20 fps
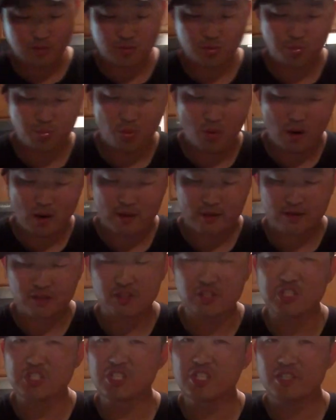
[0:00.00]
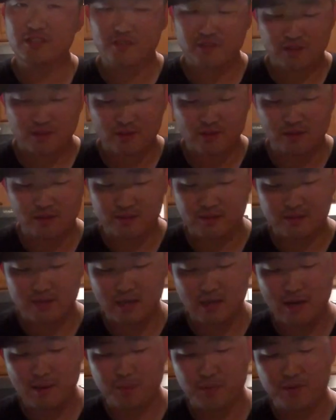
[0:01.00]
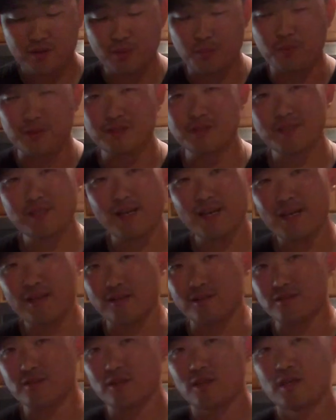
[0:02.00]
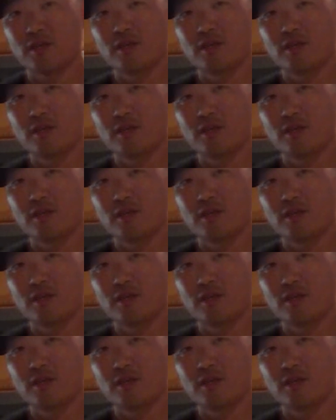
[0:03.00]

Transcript: with water just to the top of the potatoes.